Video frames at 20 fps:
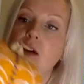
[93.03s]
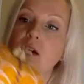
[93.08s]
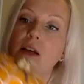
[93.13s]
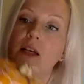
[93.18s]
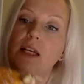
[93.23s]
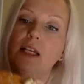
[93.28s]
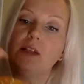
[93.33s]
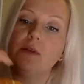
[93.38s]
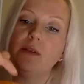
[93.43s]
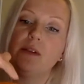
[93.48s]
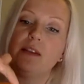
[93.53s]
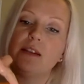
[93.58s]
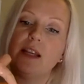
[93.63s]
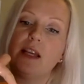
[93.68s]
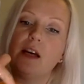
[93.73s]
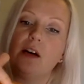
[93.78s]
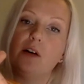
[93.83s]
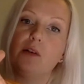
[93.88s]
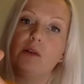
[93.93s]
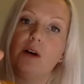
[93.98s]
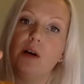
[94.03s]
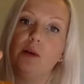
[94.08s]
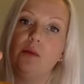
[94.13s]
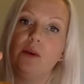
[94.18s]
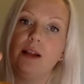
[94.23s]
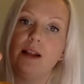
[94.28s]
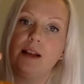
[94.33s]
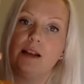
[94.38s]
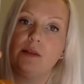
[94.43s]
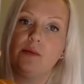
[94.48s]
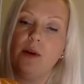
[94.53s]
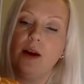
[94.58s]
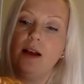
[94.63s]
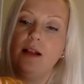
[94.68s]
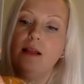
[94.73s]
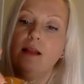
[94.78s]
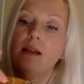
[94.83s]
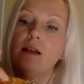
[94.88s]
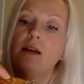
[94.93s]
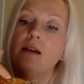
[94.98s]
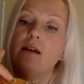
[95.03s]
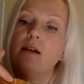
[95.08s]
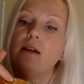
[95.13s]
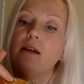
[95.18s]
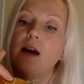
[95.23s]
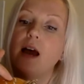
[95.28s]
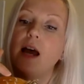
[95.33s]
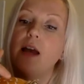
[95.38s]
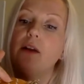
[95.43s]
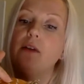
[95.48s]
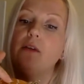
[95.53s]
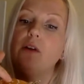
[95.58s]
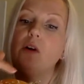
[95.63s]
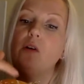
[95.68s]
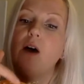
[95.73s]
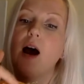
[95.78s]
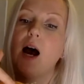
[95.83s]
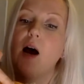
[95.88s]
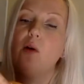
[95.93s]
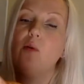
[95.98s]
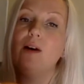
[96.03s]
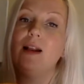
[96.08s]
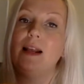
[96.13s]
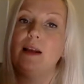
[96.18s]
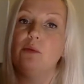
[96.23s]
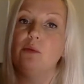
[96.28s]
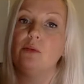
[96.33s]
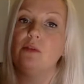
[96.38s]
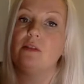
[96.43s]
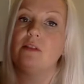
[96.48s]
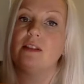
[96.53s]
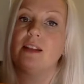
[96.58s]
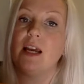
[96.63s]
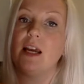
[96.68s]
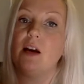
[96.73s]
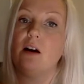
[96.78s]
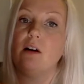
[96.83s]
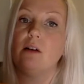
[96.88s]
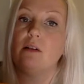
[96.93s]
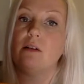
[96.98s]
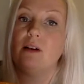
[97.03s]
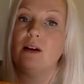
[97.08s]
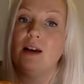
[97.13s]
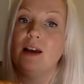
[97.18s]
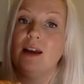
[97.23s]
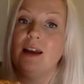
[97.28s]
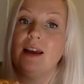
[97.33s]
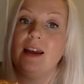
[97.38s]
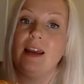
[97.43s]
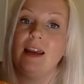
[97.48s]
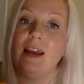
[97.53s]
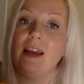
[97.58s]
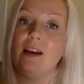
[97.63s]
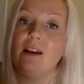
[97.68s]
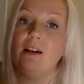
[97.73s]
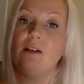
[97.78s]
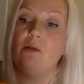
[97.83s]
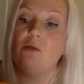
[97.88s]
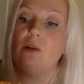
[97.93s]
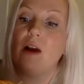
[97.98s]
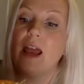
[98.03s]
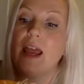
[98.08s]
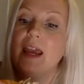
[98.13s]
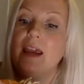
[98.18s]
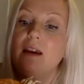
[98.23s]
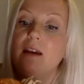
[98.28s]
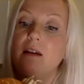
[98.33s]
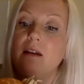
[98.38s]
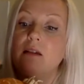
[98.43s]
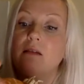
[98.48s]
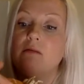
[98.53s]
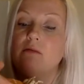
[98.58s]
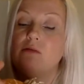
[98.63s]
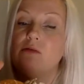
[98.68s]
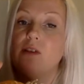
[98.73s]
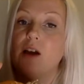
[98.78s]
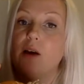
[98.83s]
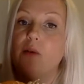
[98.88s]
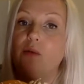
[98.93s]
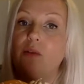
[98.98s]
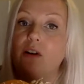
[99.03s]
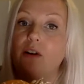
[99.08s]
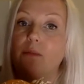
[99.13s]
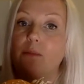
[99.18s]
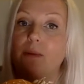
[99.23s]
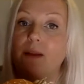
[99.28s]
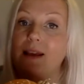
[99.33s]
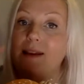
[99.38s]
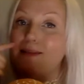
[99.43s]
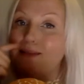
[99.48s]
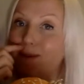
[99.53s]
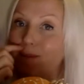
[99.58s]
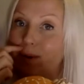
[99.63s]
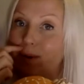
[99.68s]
These ones stay on quite well as well. I don't know how well it would stay on in rain, so I wouldn't place them